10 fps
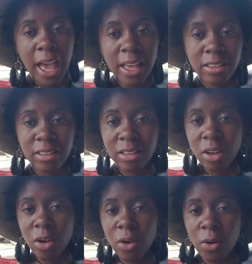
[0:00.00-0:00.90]
And
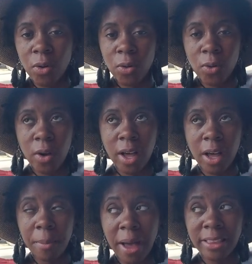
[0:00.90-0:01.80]
so
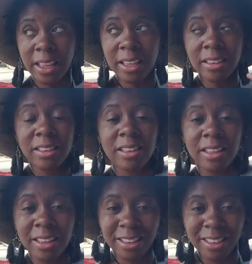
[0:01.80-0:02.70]
I think
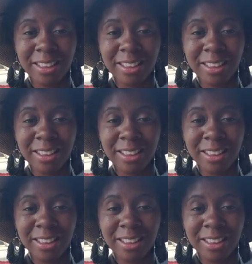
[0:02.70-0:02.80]
it's